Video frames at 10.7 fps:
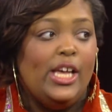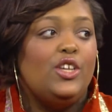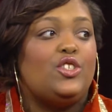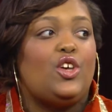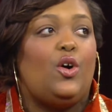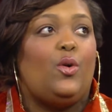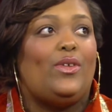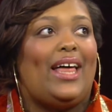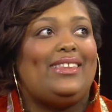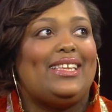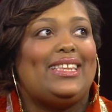So
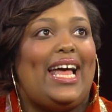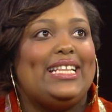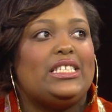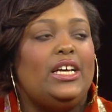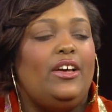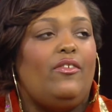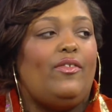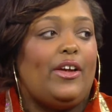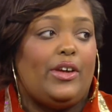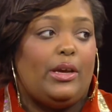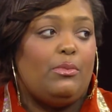I think that's
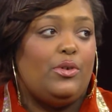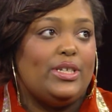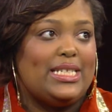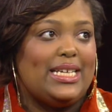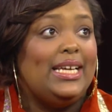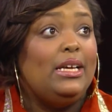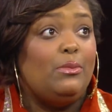very important.